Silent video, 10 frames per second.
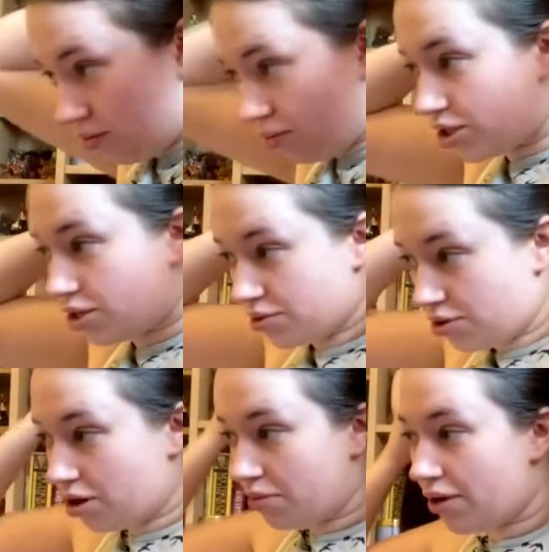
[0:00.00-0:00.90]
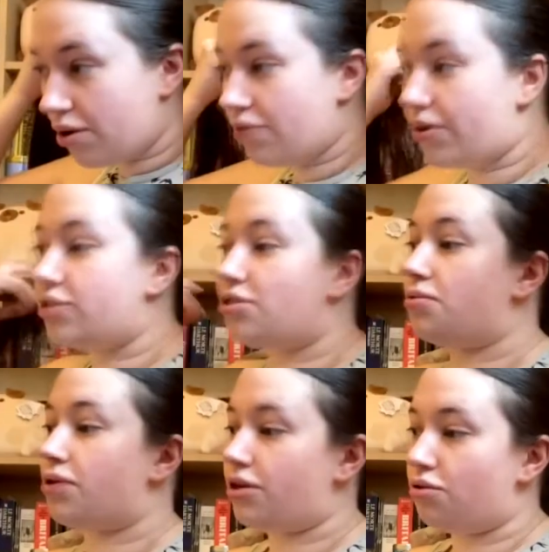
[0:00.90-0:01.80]
which I will talk about in a video
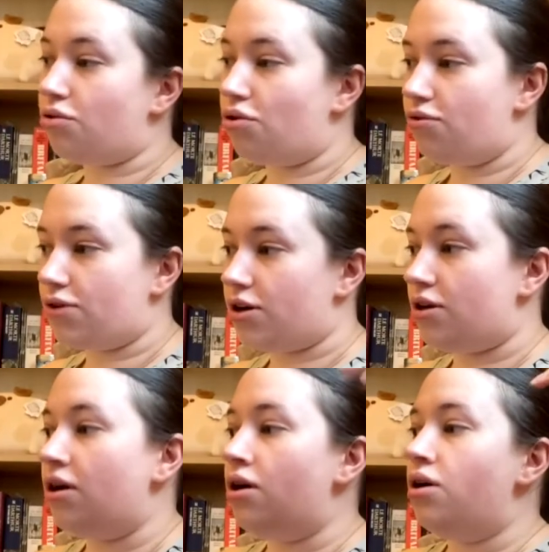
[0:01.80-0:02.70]
where I go over